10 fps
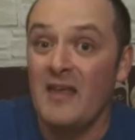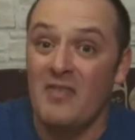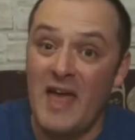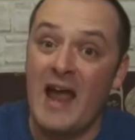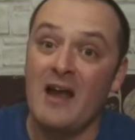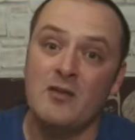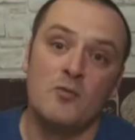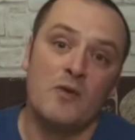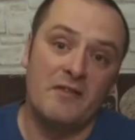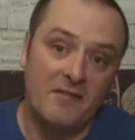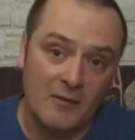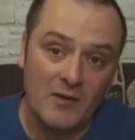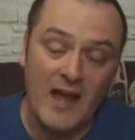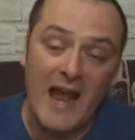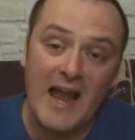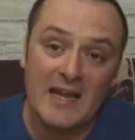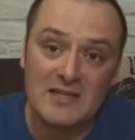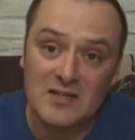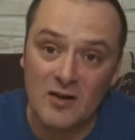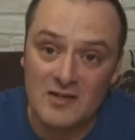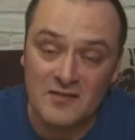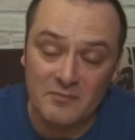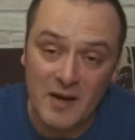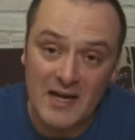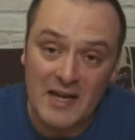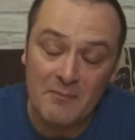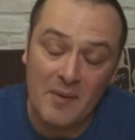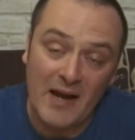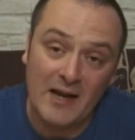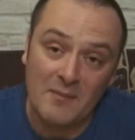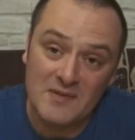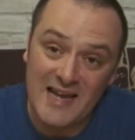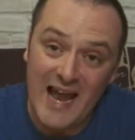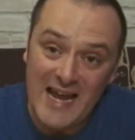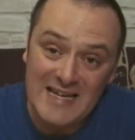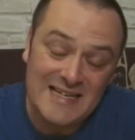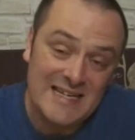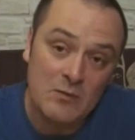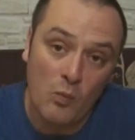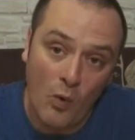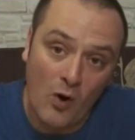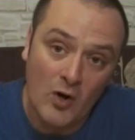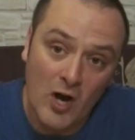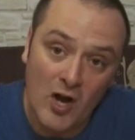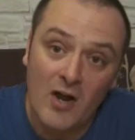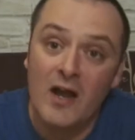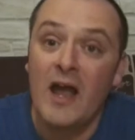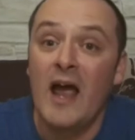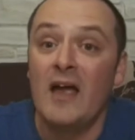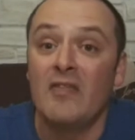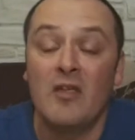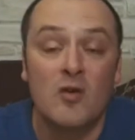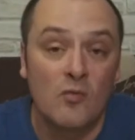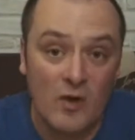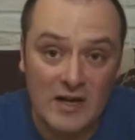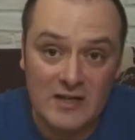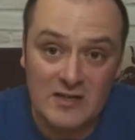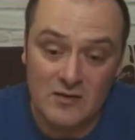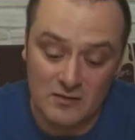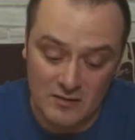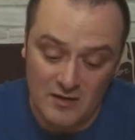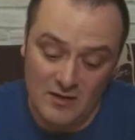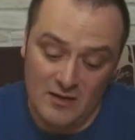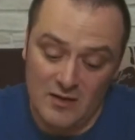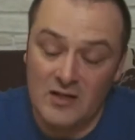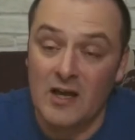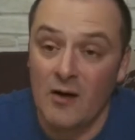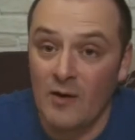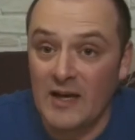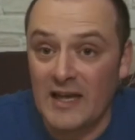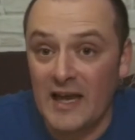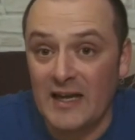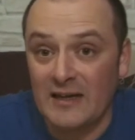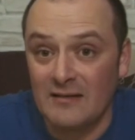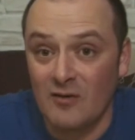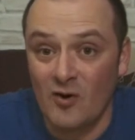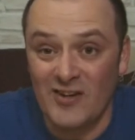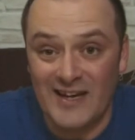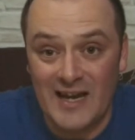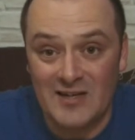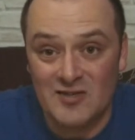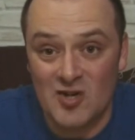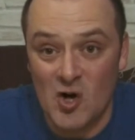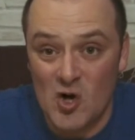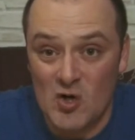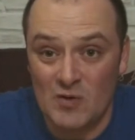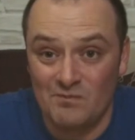There you refill your hand size of money back up to 80 Wonga and then you're ready to go again on your next turn.